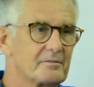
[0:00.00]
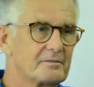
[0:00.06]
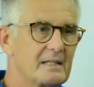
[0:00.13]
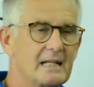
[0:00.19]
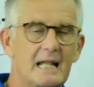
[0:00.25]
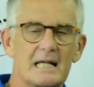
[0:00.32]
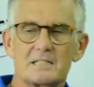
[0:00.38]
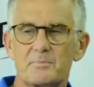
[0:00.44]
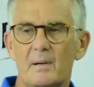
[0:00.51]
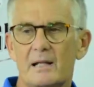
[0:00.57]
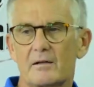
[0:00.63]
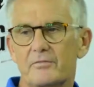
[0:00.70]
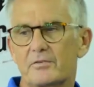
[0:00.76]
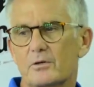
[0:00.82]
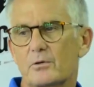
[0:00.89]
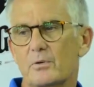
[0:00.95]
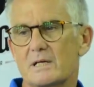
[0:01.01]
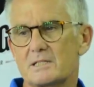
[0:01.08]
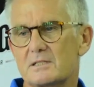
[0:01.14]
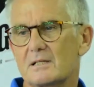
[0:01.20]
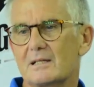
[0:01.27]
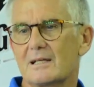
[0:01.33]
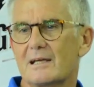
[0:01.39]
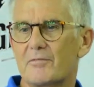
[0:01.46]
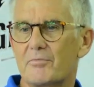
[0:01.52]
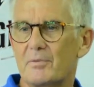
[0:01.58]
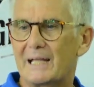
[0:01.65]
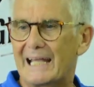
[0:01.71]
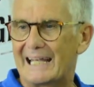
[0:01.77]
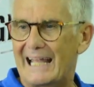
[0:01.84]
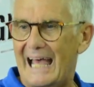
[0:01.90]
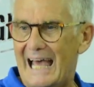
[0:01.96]
The last part of your question, if we
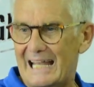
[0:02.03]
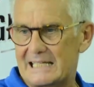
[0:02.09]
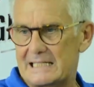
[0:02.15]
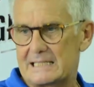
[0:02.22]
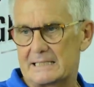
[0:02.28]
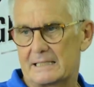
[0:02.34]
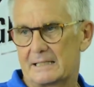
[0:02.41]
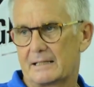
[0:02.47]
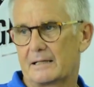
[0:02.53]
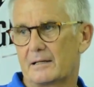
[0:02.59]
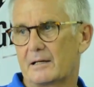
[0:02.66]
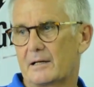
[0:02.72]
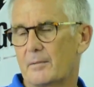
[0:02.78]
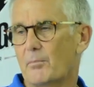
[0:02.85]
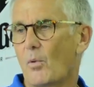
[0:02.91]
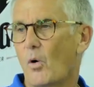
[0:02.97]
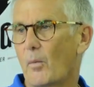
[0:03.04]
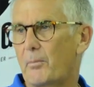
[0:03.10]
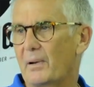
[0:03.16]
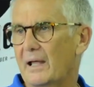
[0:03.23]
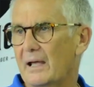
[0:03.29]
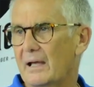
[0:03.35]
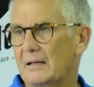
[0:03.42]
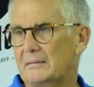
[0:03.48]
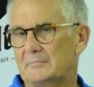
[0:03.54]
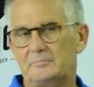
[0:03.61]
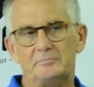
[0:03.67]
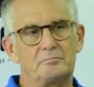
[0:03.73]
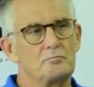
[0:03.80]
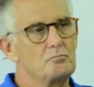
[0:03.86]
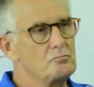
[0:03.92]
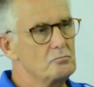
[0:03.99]
can add more player,
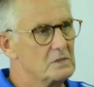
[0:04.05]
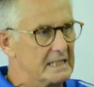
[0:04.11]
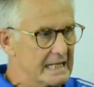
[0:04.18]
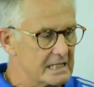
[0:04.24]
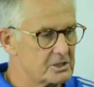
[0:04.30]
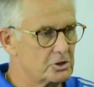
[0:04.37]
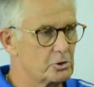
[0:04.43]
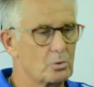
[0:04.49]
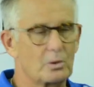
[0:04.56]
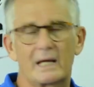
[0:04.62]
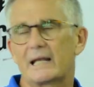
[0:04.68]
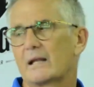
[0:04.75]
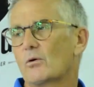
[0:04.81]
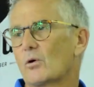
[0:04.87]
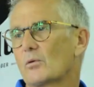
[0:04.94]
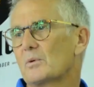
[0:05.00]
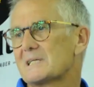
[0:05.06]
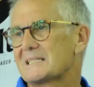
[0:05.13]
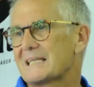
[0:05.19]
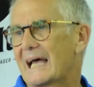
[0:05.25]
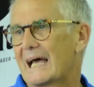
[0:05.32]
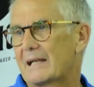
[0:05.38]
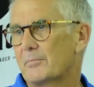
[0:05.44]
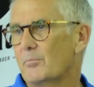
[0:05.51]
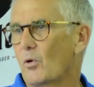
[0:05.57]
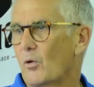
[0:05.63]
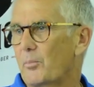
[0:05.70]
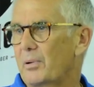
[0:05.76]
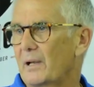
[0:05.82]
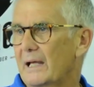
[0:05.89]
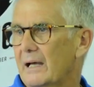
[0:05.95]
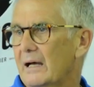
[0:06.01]
yes, you can always add more
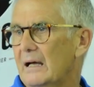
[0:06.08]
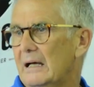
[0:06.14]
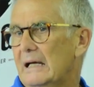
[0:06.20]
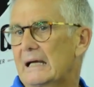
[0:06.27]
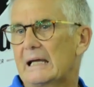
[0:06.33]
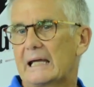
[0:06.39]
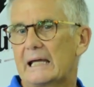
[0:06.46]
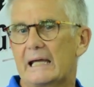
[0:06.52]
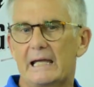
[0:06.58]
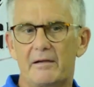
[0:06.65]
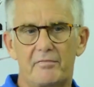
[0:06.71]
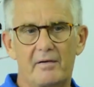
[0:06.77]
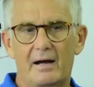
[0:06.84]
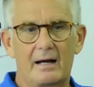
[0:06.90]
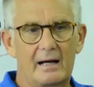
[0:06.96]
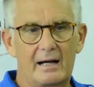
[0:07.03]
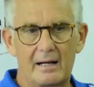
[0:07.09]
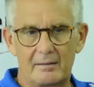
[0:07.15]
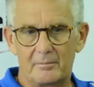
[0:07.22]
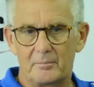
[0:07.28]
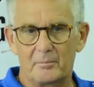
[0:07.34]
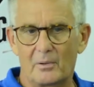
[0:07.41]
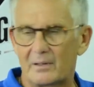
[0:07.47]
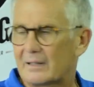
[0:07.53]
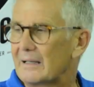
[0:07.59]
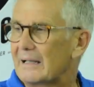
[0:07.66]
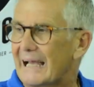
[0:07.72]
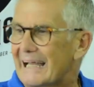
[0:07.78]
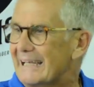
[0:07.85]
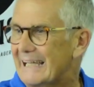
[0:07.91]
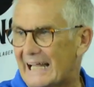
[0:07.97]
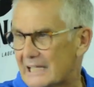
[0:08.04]
player. But
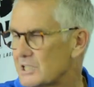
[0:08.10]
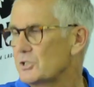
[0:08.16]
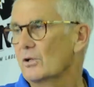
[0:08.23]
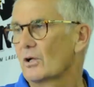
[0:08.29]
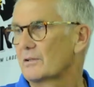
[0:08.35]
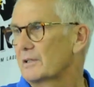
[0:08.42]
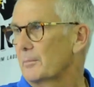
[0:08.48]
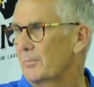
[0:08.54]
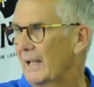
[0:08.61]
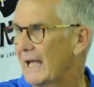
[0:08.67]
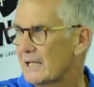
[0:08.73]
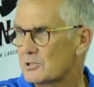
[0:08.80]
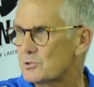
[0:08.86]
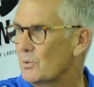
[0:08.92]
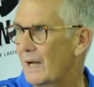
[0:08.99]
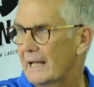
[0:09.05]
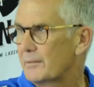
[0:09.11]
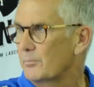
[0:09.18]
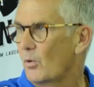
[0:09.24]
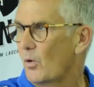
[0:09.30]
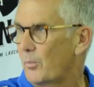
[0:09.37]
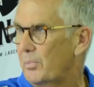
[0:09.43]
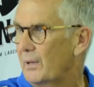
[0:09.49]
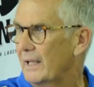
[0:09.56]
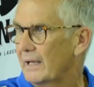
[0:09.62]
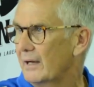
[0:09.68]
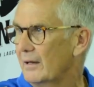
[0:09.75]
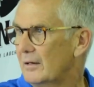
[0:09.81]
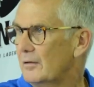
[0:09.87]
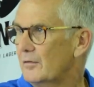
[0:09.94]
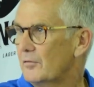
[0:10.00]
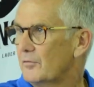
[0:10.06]
that is not the plan, to add more player
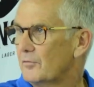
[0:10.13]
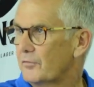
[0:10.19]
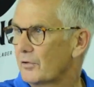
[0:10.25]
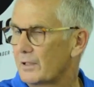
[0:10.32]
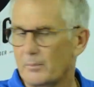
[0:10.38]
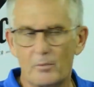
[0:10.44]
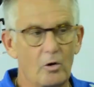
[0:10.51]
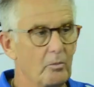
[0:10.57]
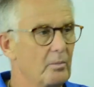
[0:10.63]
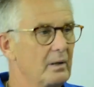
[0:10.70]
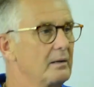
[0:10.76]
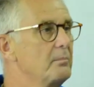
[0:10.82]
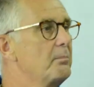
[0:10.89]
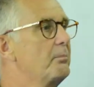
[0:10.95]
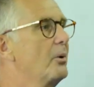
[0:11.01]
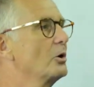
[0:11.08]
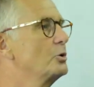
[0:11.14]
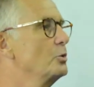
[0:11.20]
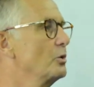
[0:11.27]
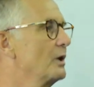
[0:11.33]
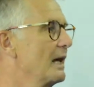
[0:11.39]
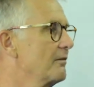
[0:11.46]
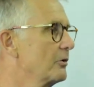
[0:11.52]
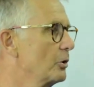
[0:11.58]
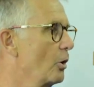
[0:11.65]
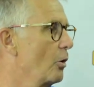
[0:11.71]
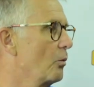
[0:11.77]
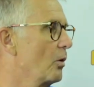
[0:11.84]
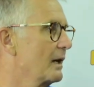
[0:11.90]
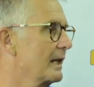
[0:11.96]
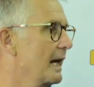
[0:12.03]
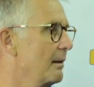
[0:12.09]
for the moment. But you never know
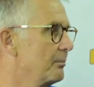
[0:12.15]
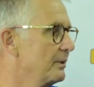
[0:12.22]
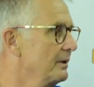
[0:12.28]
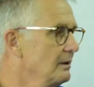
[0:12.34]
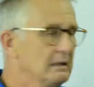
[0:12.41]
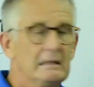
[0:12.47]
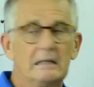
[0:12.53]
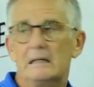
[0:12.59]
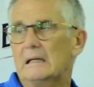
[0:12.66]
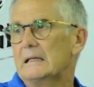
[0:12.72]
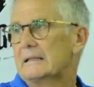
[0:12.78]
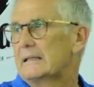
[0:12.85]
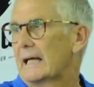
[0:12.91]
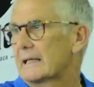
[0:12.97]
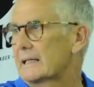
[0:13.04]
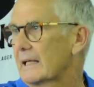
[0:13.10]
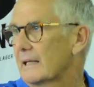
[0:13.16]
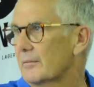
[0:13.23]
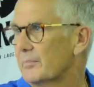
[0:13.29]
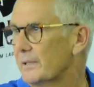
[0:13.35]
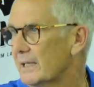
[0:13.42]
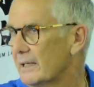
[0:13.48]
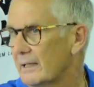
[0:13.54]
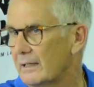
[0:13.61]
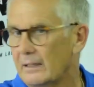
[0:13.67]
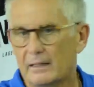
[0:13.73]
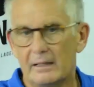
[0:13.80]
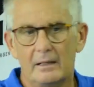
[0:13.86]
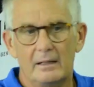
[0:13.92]
what happened. That can be,